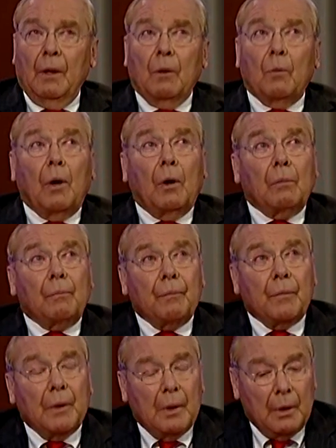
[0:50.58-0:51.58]
Well,
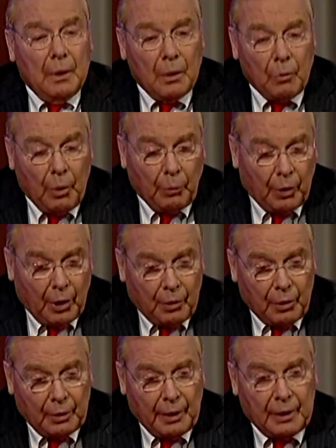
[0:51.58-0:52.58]
we were not
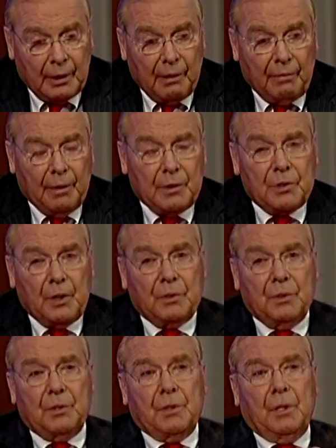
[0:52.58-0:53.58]
going to let an event such
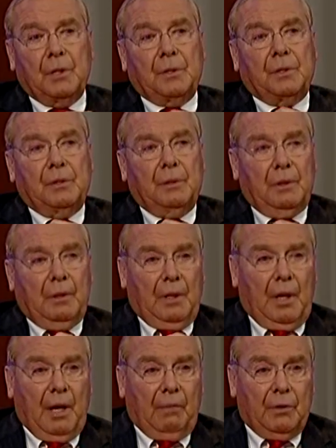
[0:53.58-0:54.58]
as this
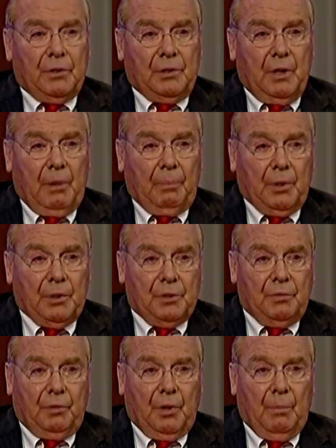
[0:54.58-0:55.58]
ever stop us
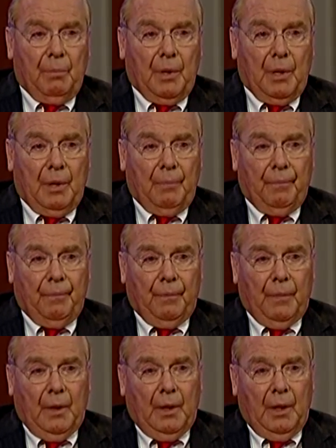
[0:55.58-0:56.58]
from
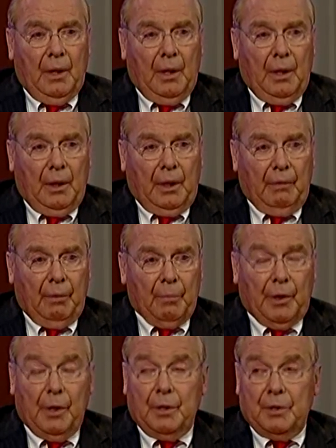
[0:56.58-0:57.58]
giving
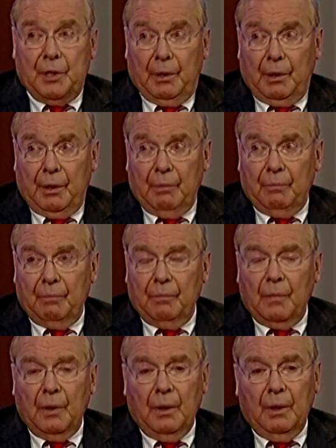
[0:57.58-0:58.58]
money to charity
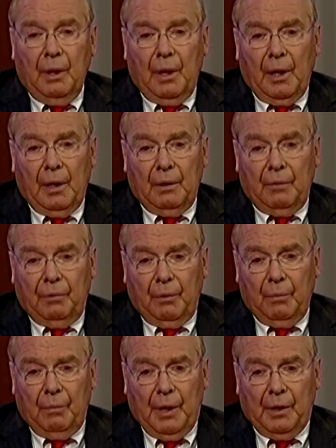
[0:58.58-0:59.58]
and
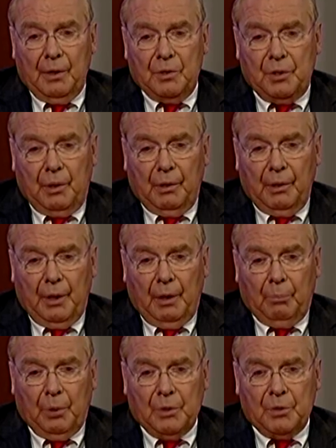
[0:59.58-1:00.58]
from making charity our
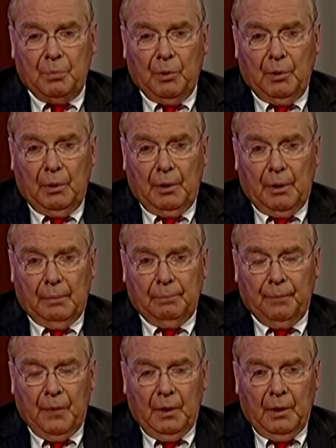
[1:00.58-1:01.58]
principal
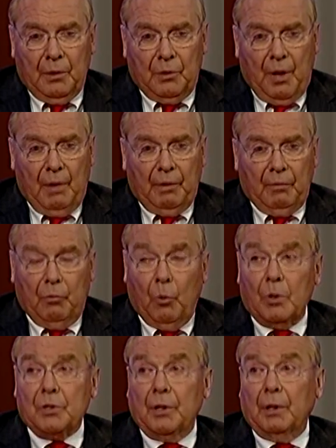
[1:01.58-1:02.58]
driving
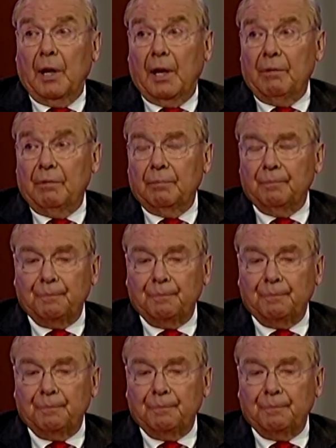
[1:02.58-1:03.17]
force in life.